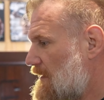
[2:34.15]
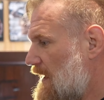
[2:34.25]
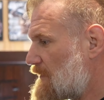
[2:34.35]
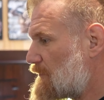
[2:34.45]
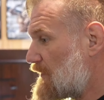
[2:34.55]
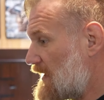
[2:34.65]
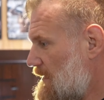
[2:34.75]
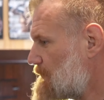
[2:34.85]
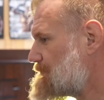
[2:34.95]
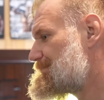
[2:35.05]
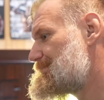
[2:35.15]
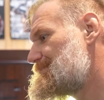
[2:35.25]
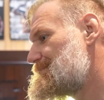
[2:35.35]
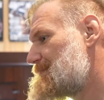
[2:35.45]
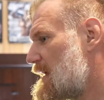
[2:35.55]
And fame
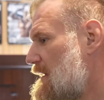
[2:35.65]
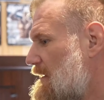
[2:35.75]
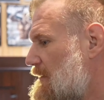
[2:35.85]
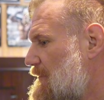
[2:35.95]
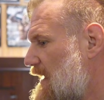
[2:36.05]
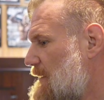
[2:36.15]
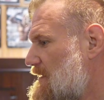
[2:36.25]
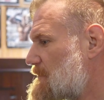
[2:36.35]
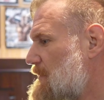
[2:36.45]
is